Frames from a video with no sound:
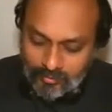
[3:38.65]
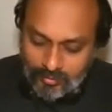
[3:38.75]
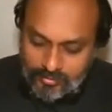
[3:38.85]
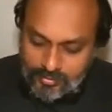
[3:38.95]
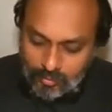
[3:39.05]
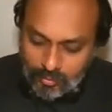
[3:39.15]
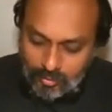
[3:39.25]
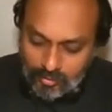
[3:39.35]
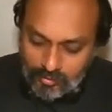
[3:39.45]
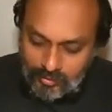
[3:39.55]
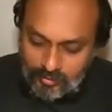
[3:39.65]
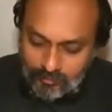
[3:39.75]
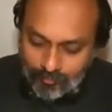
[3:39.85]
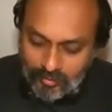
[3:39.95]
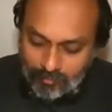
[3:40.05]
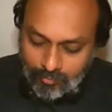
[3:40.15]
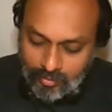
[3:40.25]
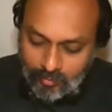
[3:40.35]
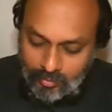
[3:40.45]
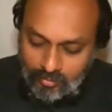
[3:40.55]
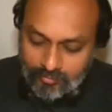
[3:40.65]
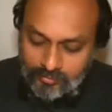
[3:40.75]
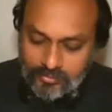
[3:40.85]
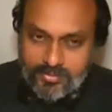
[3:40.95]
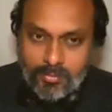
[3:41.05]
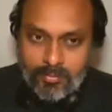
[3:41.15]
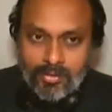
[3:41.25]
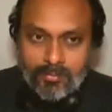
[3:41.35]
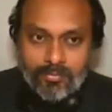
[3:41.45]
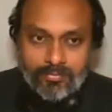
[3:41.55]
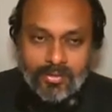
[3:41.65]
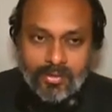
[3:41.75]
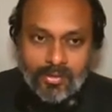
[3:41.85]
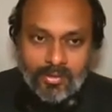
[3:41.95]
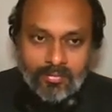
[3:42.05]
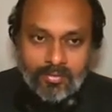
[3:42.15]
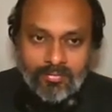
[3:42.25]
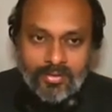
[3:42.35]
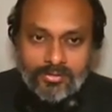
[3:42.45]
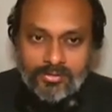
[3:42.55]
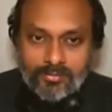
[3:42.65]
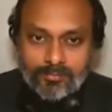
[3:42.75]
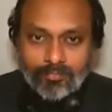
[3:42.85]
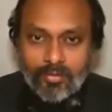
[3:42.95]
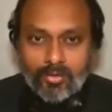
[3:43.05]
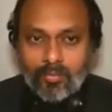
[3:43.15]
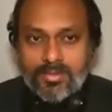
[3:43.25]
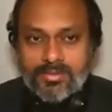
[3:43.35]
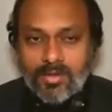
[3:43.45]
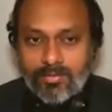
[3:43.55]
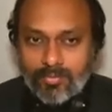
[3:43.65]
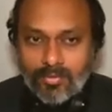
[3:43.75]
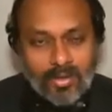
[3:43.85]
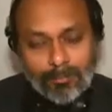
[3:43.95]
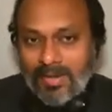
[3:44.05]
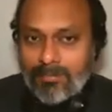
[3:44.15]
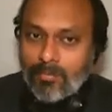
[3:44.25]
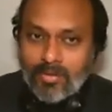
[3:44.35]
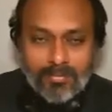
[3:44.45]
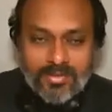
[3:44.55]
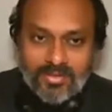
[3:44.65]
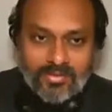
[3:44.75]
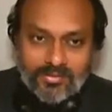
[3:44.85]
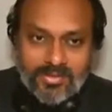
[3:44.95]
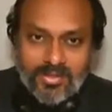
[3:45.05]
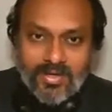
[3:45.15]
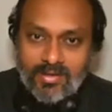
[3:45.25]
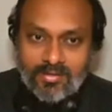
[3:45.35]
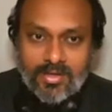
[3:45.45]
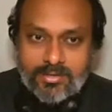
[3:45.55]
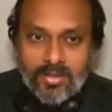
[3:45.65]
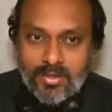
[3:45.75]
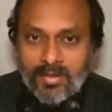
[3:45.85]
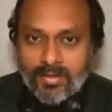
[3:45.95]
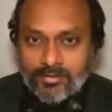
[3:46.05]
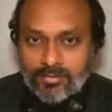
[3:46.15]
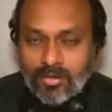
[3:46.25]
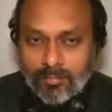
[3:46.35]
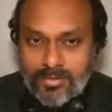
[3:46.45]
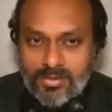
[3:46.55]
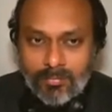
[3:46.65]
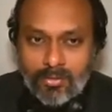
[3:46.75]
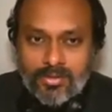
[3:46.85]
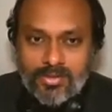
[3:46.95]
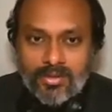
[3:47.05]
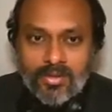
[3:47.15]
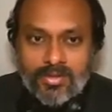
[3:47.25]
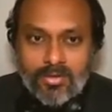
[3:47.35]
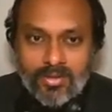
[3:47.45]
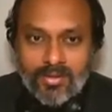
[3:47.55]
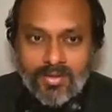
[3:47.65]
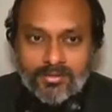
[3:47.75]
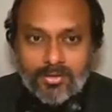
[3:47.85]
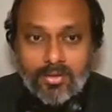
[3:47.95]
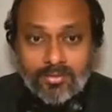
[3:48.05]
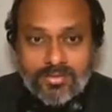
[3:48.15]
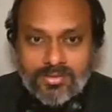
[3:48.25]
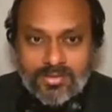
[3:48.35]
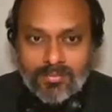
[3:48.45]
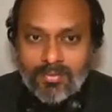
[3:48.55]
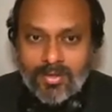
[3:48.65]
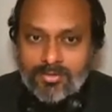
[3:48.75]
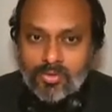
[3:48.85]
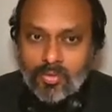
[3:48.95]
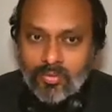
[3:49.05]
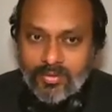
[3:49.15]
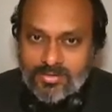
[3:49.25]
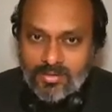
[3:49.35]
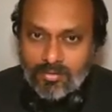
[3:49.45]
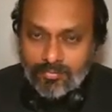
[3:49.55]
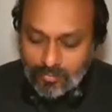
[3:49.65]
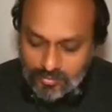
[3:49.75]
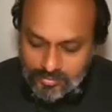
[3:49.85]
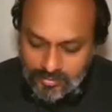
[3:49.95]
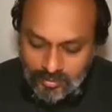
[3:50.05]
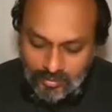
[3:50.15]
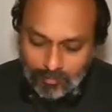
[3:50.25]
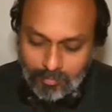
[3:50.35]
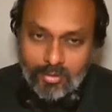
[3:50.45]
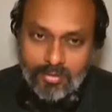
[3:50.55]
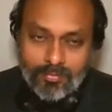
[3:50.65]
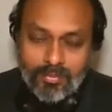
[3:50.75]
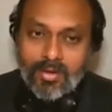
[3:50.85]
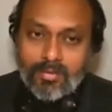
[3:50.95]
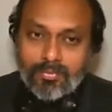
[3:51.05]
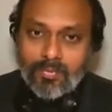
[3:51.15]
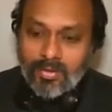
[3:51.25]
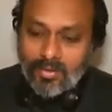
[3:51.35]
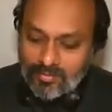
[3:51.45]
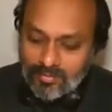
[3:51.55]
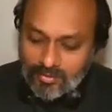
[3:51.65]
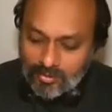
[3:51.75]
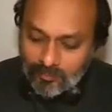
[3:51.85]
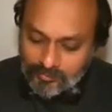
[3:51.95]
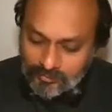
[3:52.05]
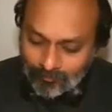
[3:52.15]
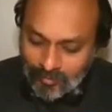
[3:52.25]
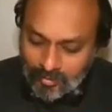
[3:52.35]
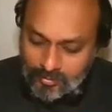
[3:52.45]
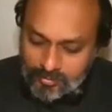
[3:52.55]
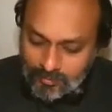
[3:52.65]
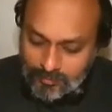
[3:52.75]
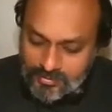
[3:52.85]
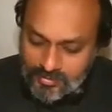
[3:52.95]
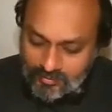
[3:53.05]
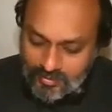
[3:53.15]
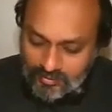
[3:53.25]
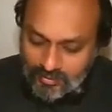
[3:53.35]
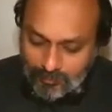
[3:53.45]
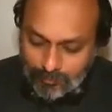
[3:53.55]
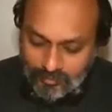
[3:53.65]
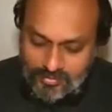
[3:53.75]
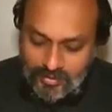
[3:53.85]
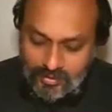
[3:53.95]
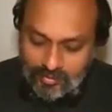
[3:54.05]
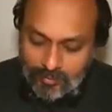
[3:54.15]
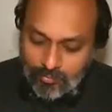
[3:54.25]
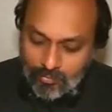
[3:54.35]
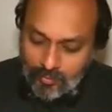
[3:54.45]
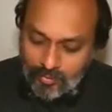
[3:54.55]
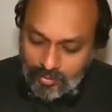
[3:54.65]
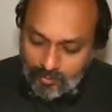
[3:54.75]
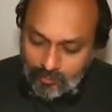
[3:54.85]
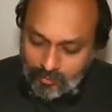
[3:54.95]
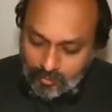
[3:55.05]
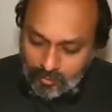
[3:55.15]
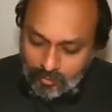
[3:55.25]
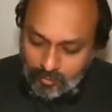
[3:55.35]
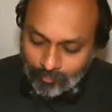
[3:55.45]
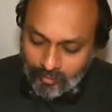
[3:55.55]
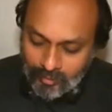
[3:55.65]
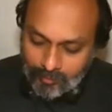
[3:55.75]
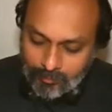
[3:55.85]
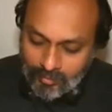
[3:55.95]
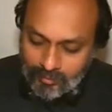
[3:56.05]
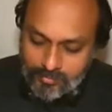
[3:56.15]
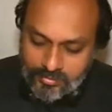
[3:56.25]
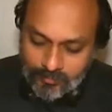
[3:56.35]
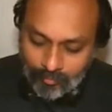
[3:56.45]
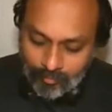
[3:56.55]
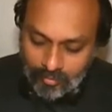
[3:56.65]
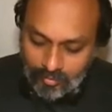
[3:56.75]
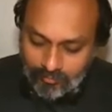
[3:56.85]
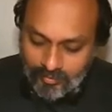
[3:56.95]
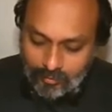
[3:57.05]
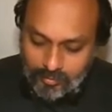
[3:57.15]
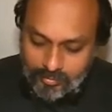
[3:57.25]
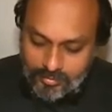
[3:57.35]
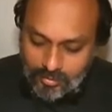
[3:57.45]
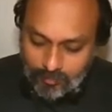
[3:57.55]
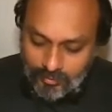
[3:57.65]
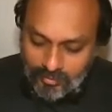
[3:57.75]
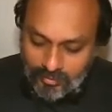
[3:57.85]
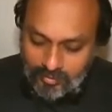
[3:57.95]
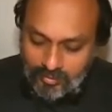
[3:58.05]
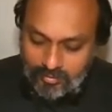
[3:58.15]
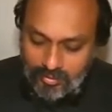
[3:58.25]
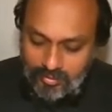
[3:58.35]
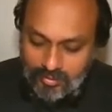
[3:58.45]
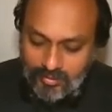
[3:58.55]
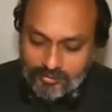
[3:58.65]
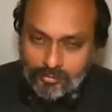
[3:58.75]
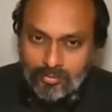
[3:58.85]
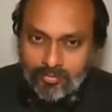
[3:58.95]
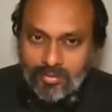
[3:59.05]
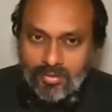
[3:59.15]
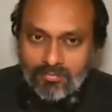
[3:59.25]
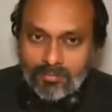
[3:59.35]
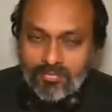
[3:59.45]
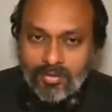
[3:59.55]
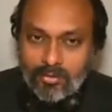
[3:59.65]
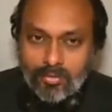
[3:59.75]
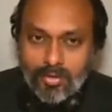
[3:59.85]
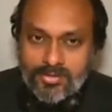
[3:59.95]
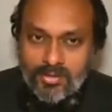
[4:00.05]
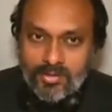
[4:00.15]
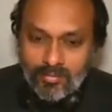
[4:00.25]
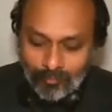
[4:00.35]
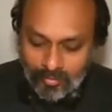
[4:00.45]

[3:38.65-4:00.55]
That is, you wrote mv1, which is momentum of the wedge towards left. Applying momentum conservation is right in the horizontal direction, obviously, because in the horizontal direction on this system there is no external force, but you have to be careful while writing that equation. So a mistake that can happen is writing mv1 equal to m times v2's component in the horizontal direction over there will be v2 cos theta.